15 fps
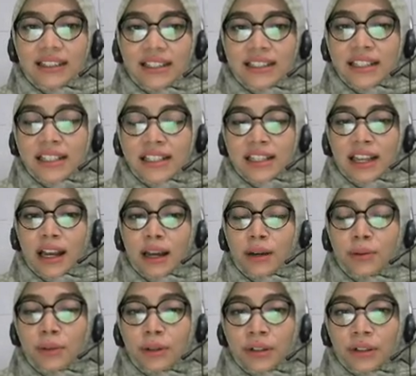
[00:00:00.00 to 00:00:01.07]
This is
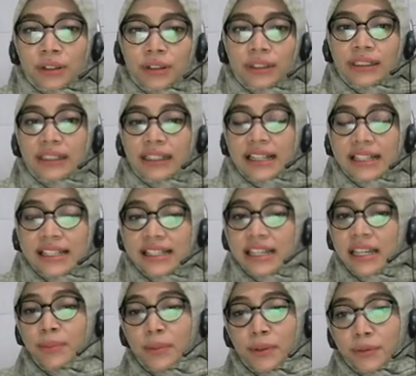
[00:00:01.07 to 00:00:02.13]
our last
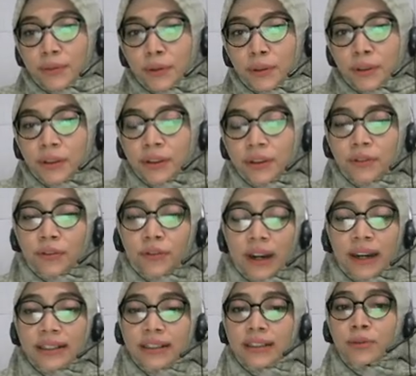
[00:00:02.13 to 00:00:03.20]
day before the
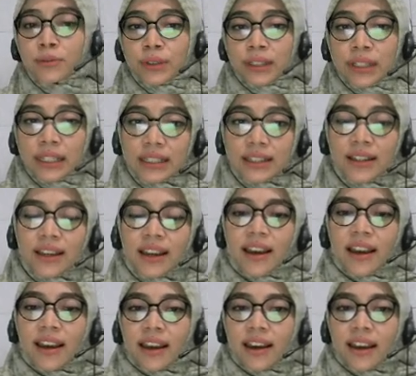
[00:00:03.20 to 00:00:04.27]
final week,
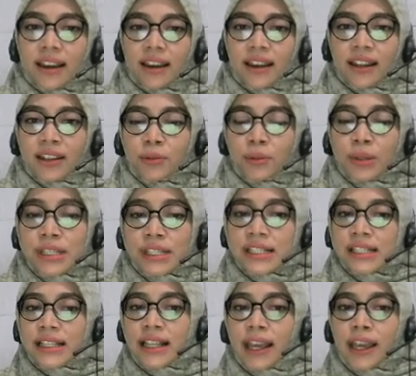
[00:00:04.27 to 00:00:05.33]
and we
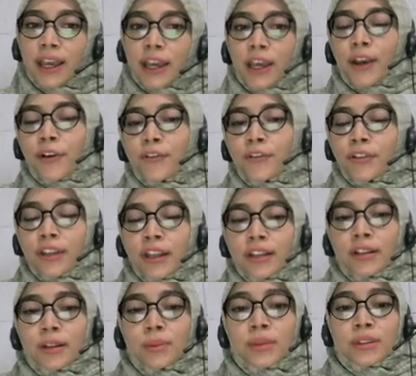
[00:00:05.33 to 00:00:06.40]
still have
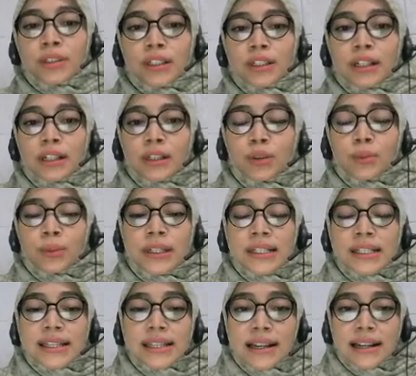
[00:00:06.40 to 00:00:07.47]
another material to be
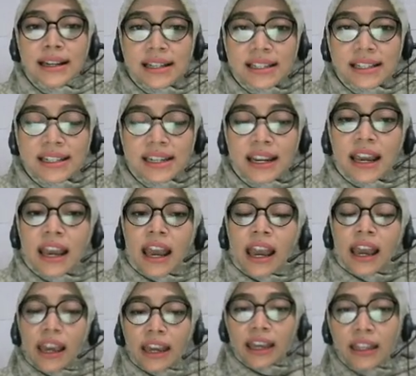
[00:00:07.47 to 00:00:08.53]
discussed.
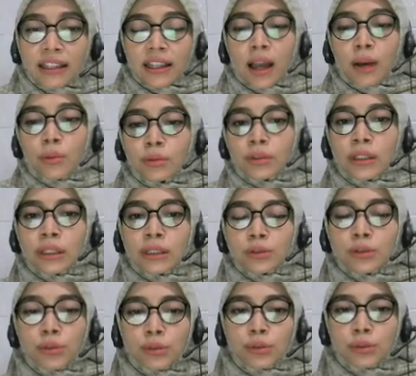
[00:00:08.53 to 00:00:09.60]
And I would like
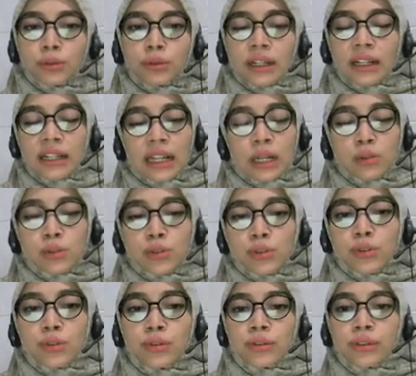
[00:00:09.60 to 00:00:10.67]
to announce
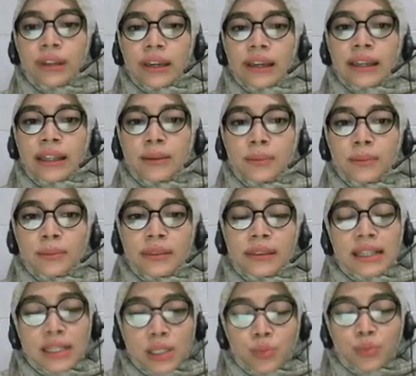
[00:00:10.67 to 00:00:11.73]
you that
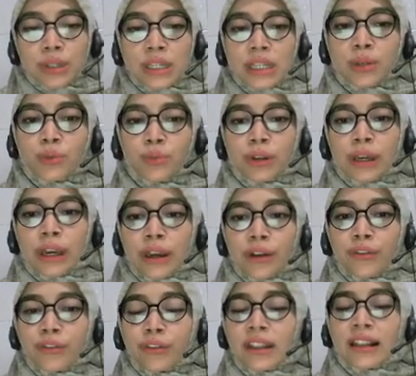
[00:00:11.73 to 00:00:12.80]
this week we
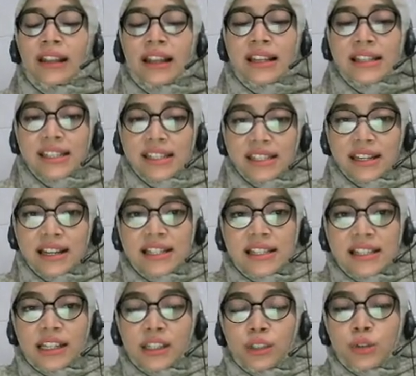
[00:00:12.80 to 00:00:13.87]
have the last
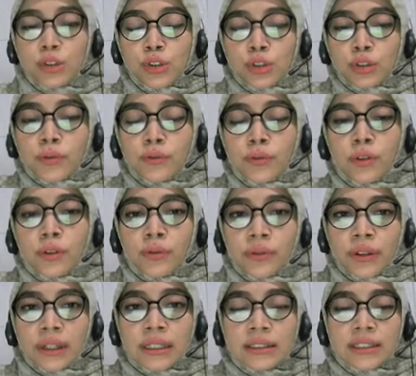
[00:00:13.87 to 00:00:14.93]
task that you should
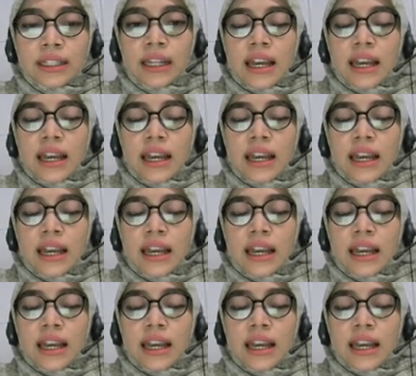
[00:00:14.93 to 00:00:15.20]
fulfill